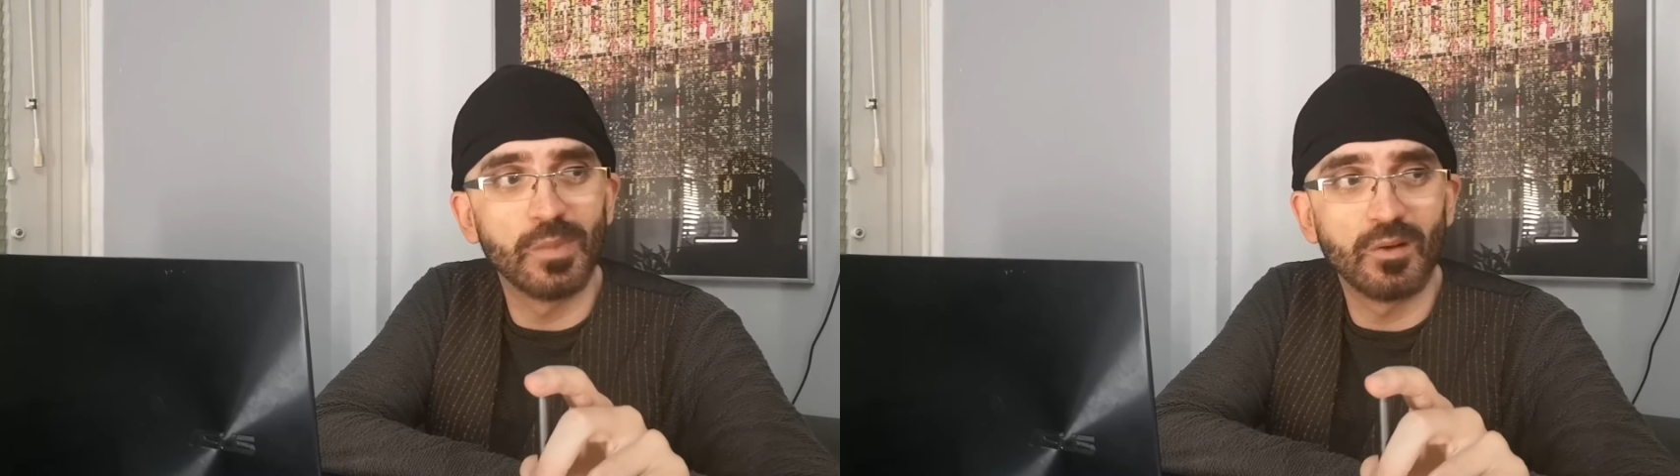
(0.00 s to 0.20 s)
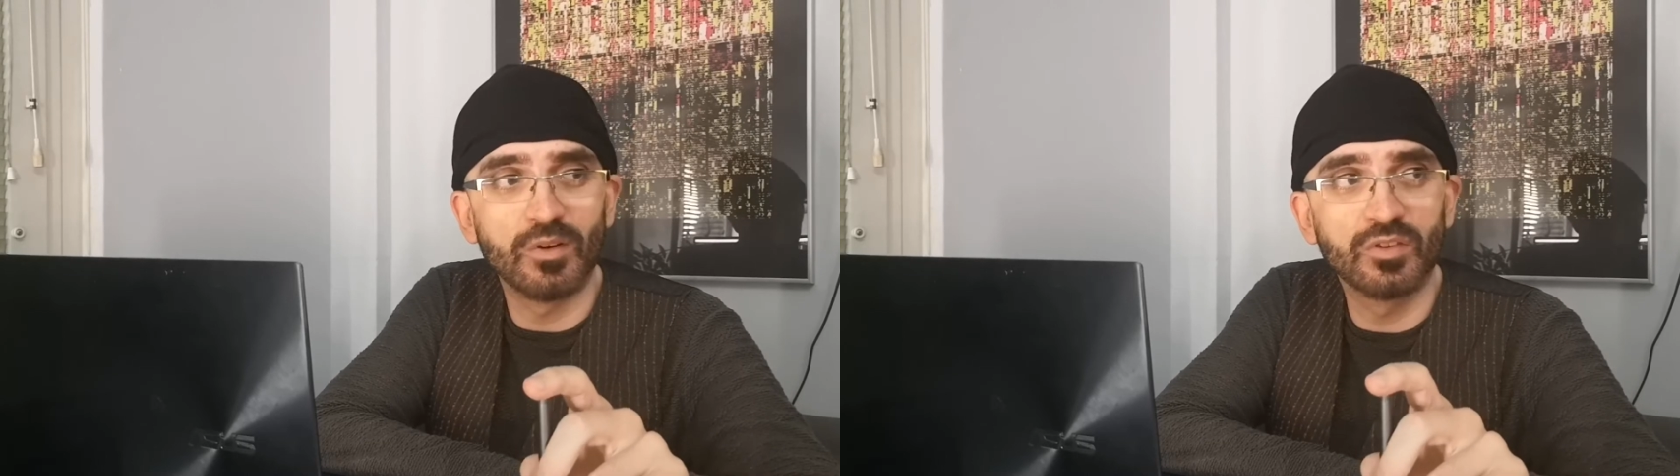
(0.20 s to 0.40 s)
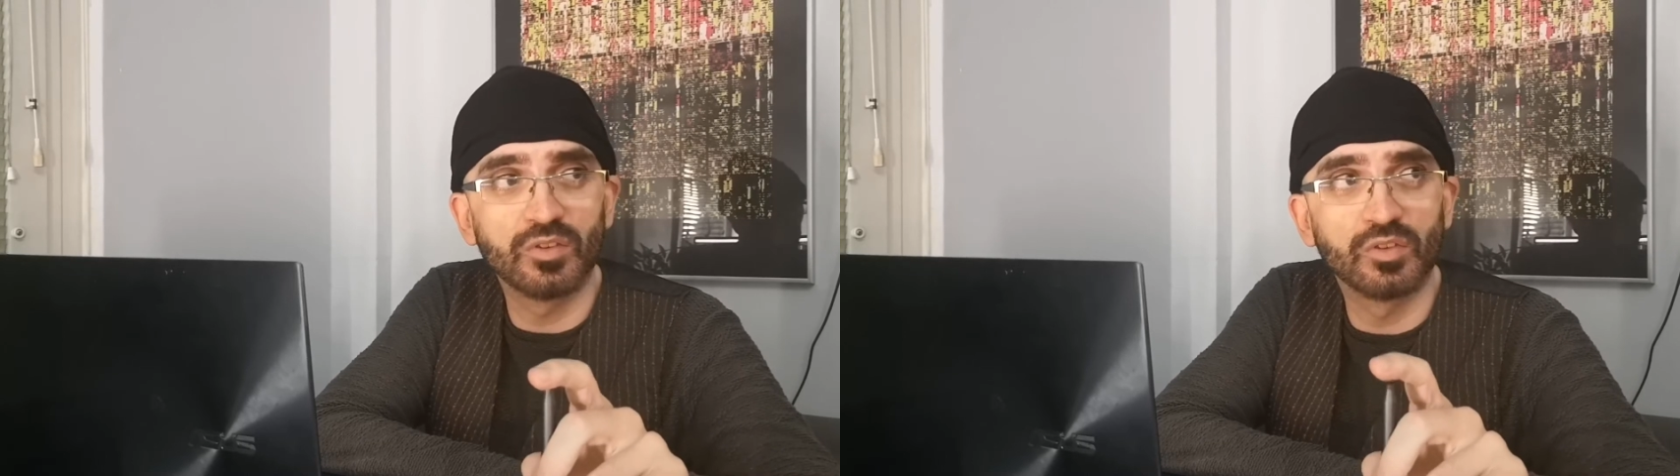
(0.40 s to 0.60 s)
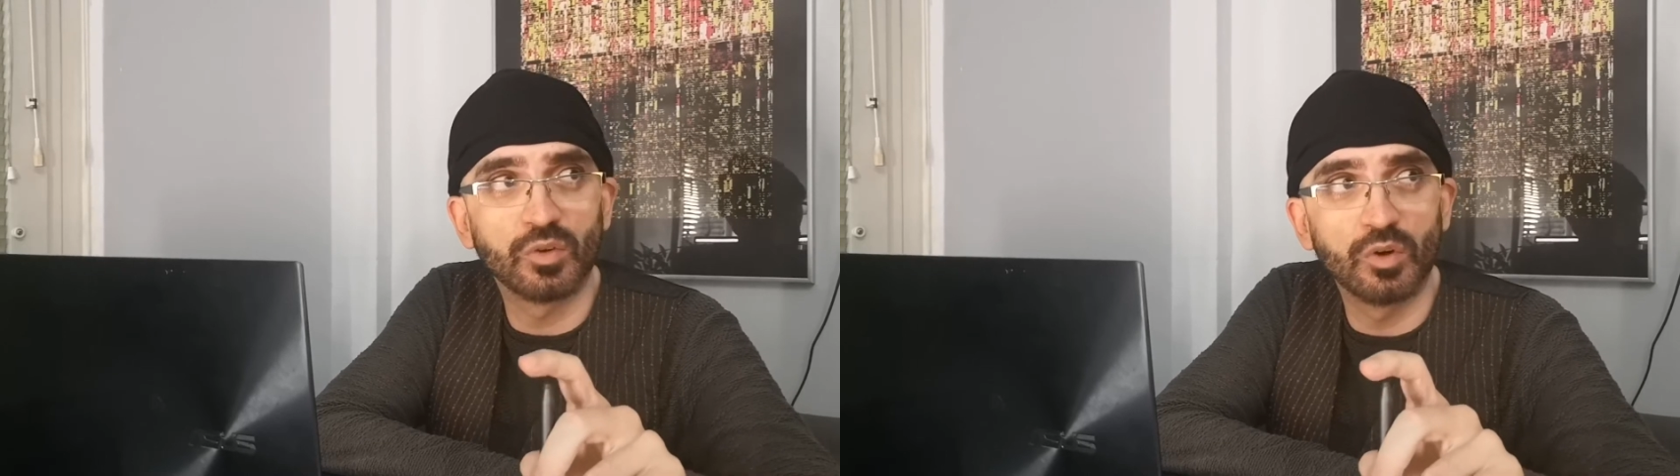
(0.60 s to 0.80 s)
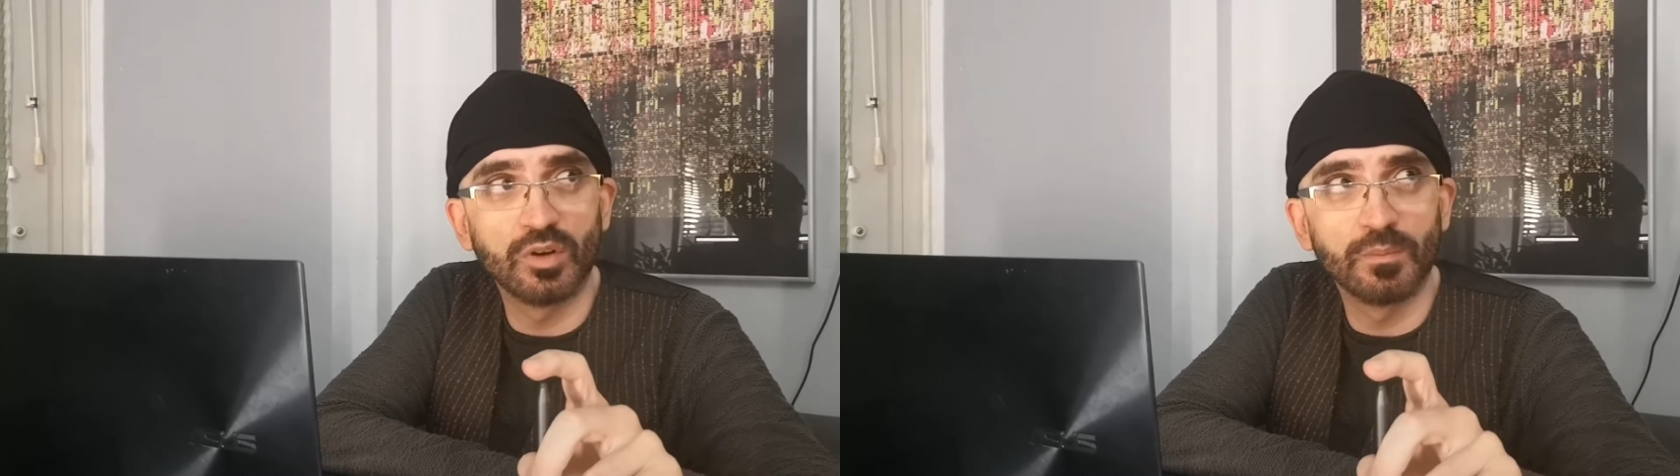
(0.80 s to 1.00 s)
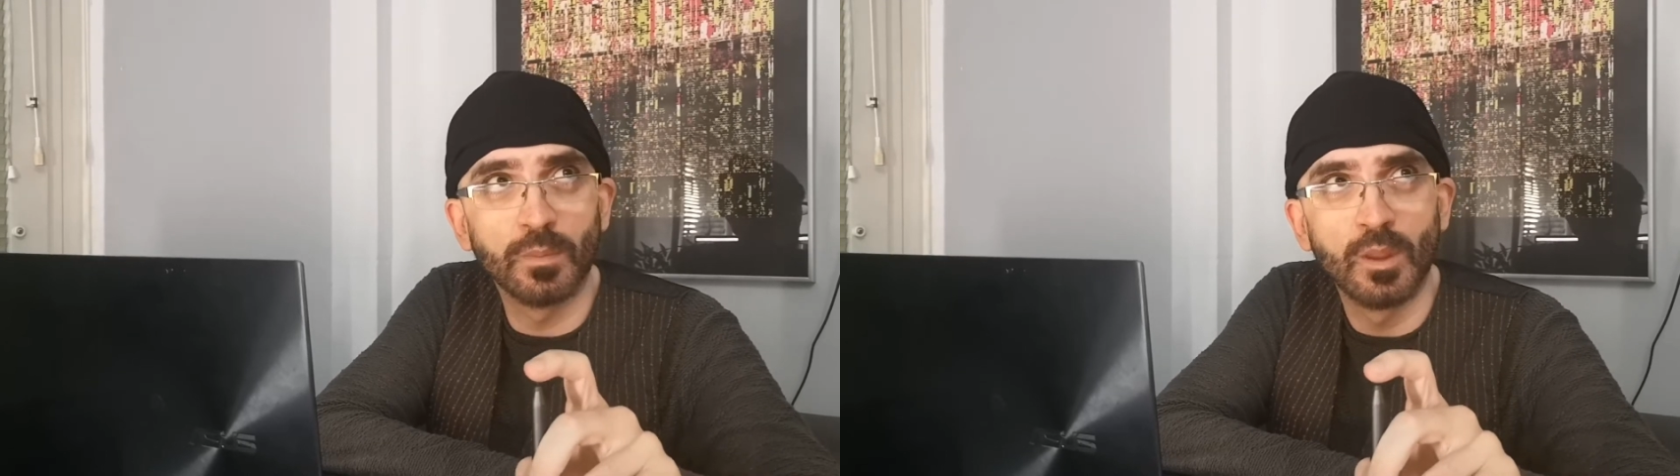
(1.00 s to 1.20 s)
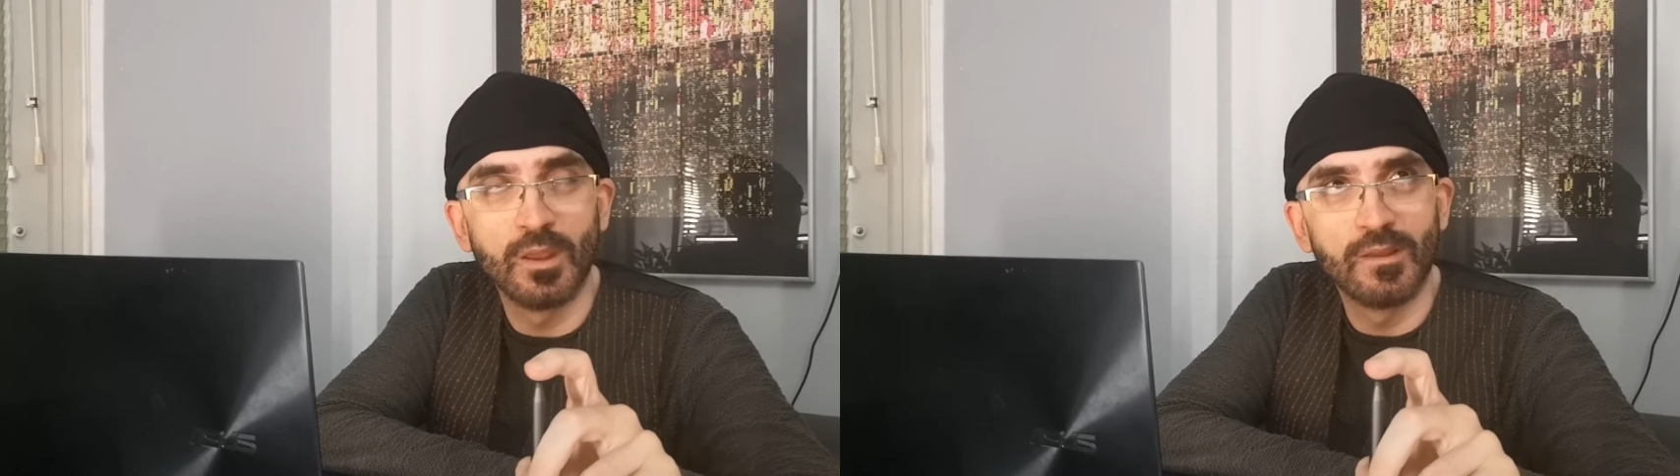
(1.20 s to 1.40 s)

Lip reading: There is a certain